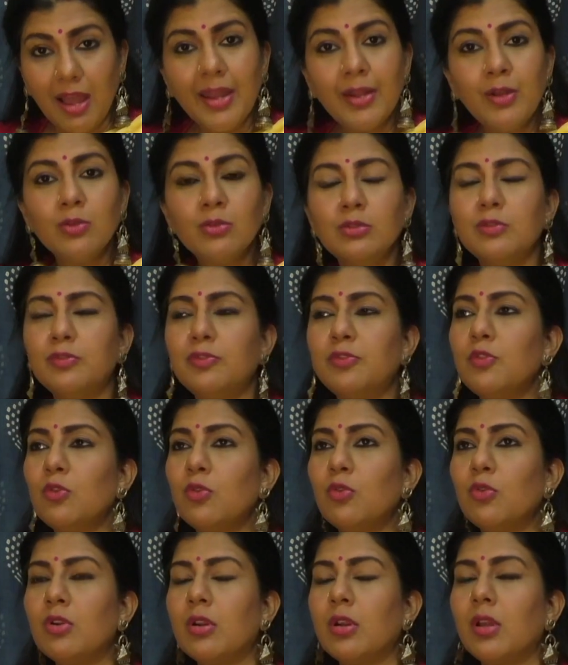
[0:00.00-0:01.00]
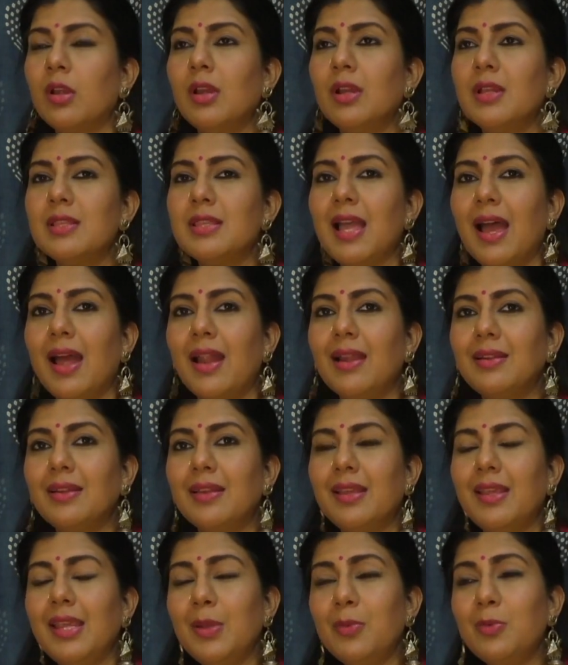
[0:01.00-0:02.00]
on the floor that
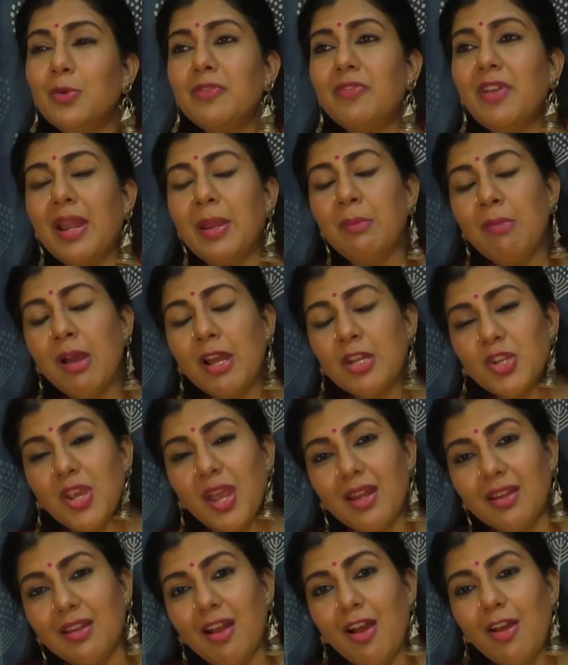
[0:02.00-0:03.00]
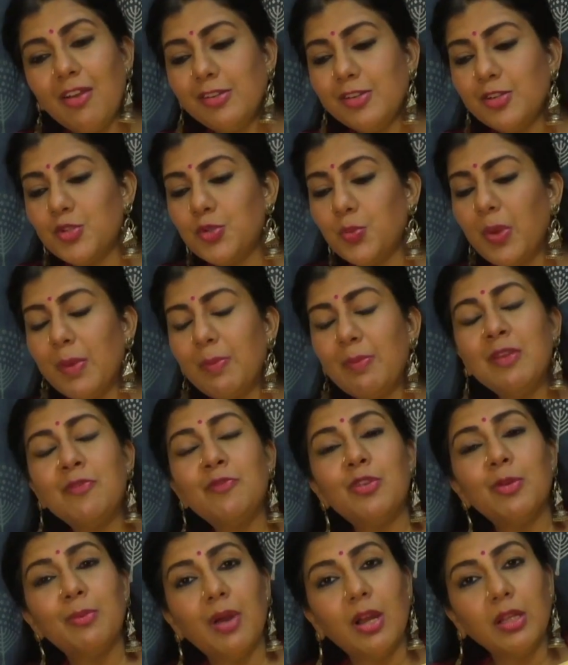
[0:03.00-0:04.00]
he would very much encourage women
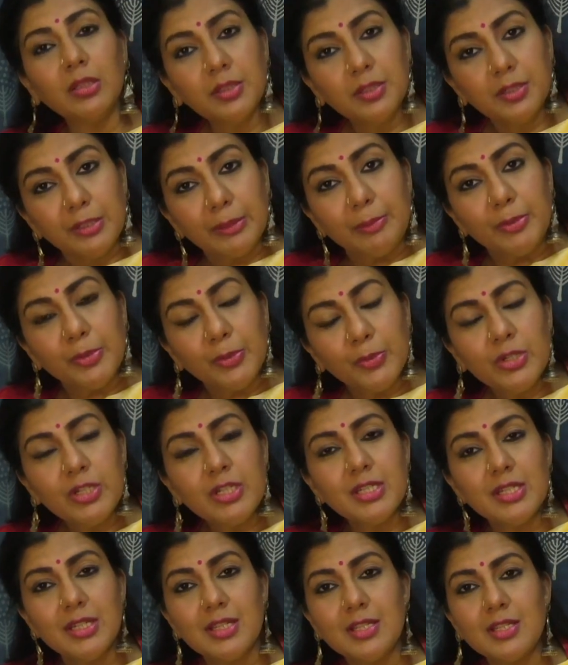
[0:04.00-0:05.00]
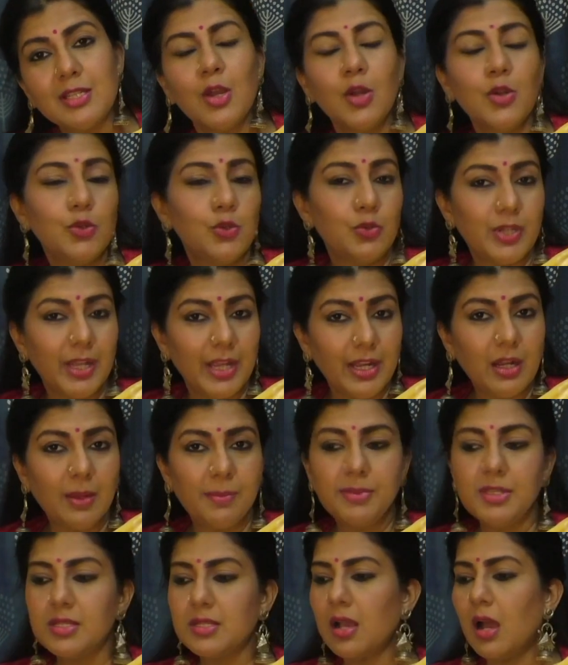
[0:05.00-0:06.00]
from other communities to take
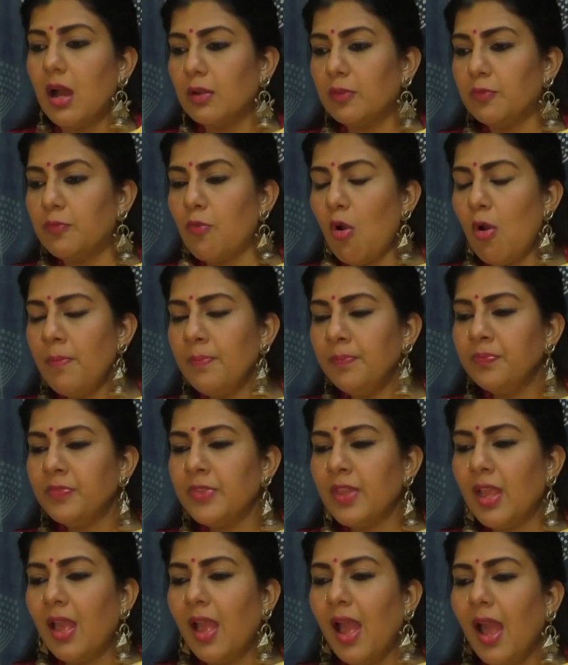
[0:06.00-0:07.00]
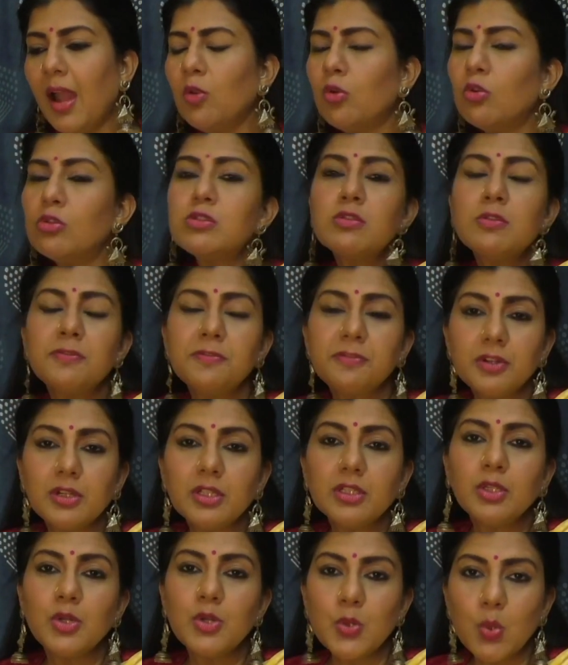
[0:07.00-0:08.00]
up this art form, and also
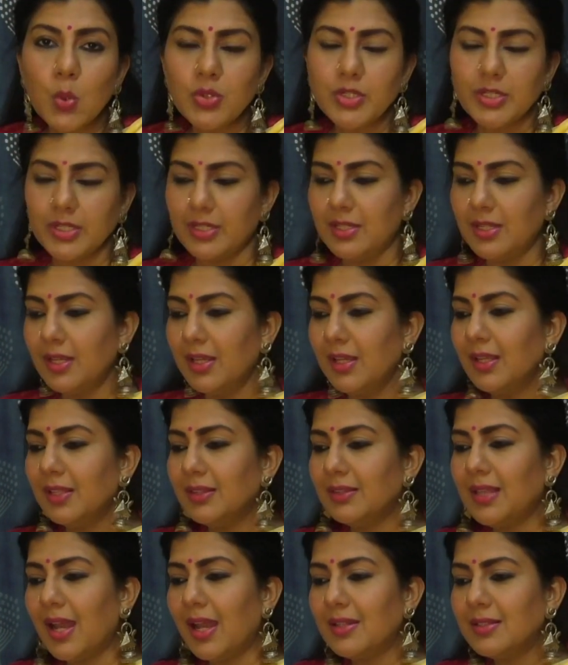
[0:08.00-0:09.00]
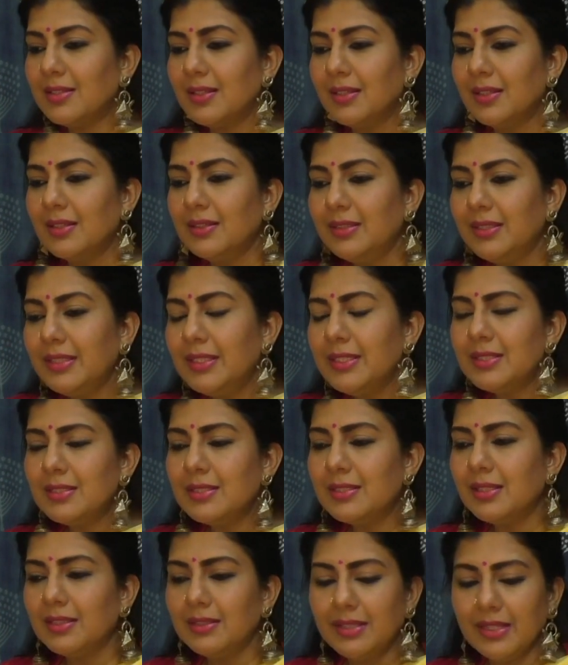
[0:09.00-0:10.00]
further noted that
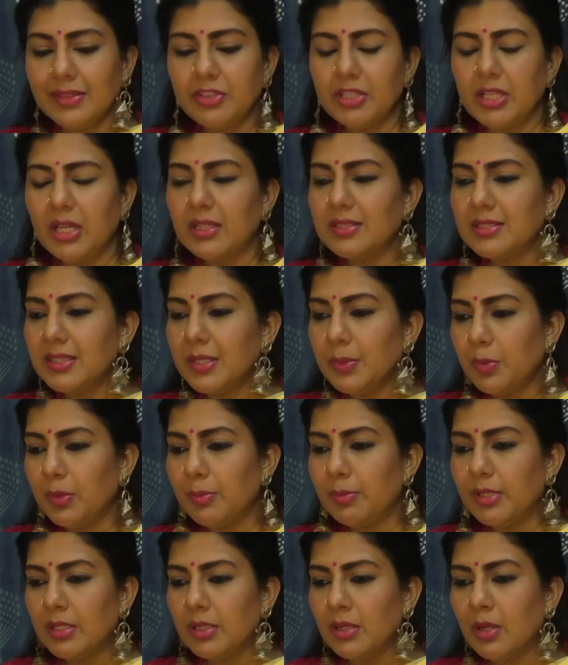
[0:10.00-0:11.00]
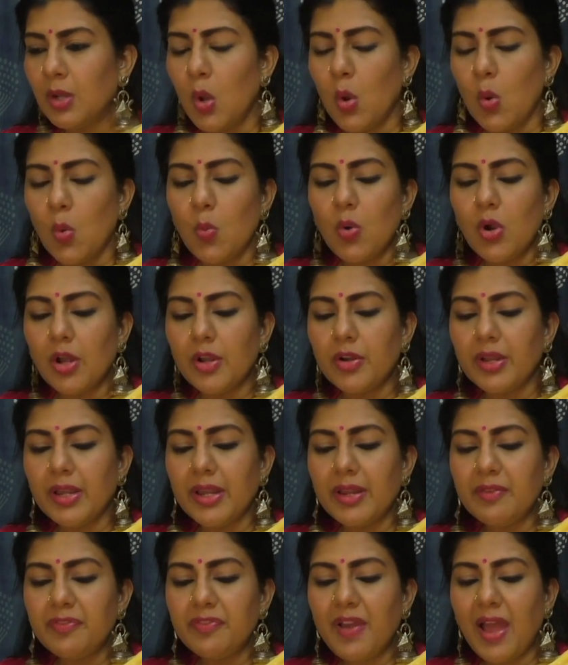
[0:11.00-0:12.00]
these Devadasi women were
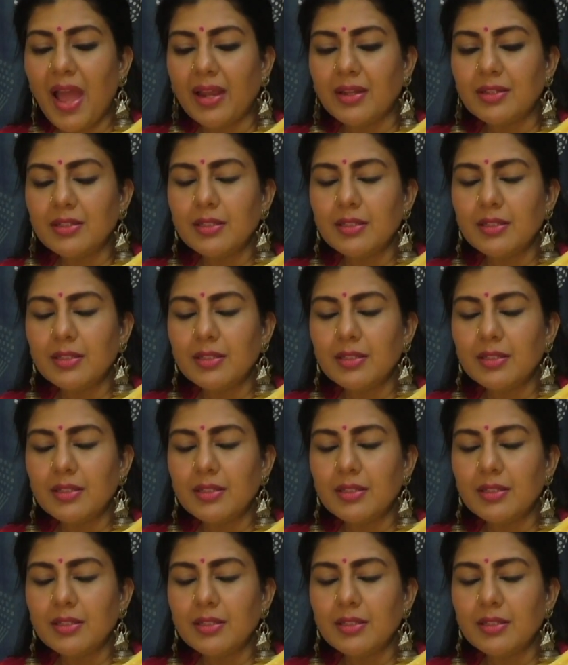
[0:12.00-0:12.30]
in fact